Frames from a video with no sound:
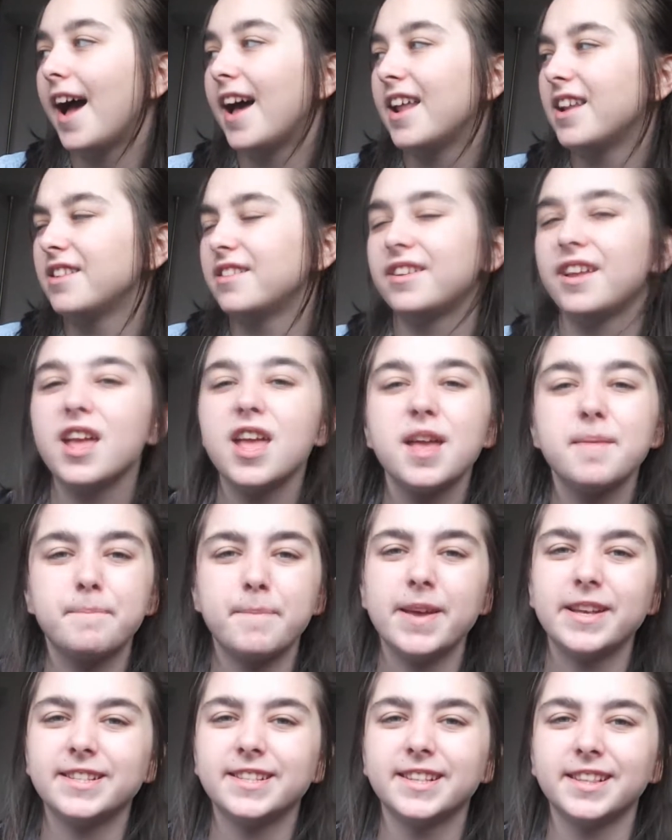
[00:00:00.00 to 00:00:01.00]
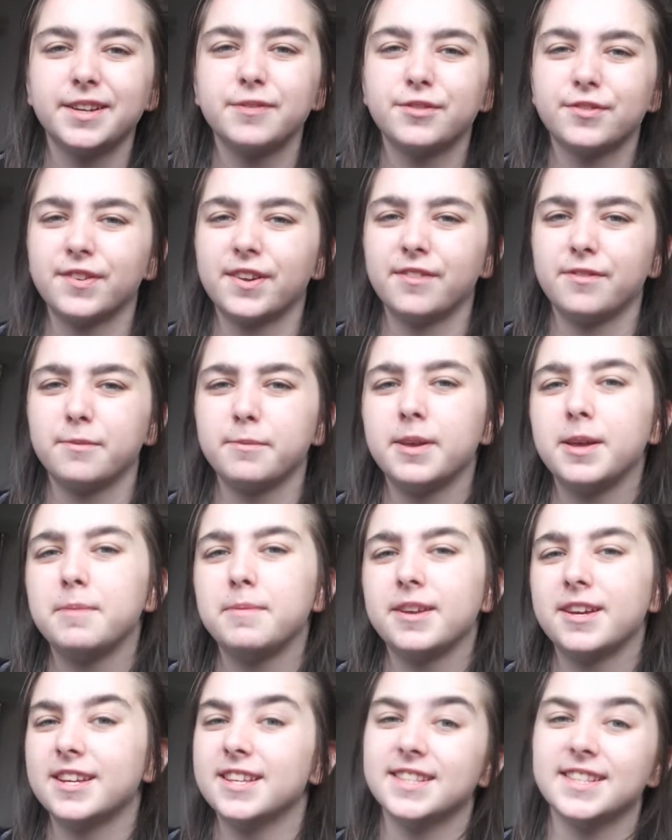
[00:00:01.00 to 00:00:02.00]
And basically, it was free for
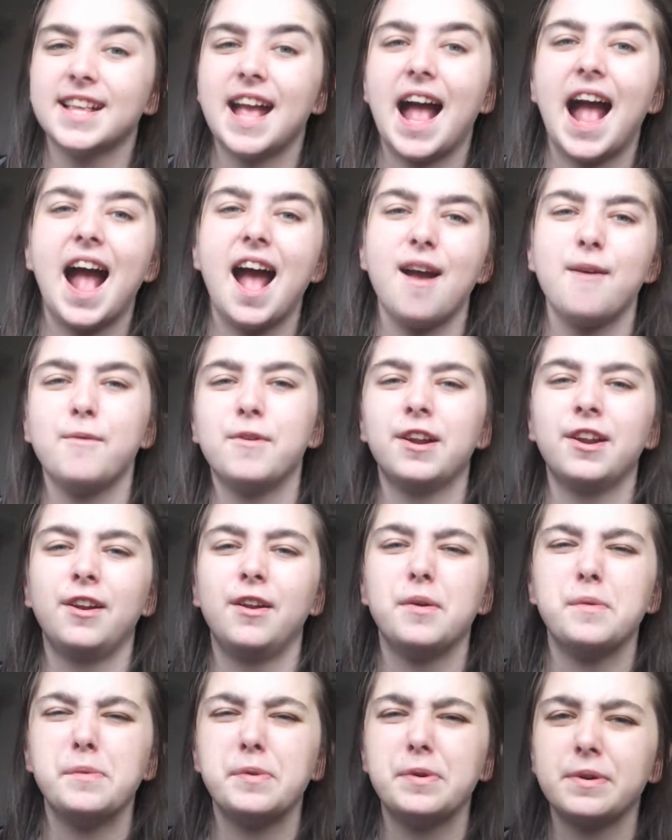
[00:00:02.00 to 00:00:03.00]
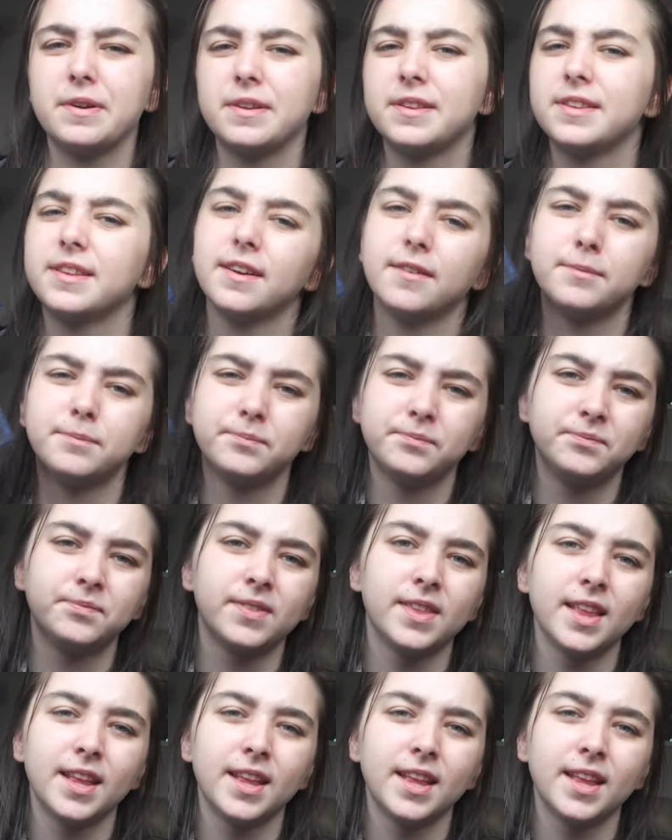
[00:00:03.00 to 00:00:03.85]
me because I won an award, so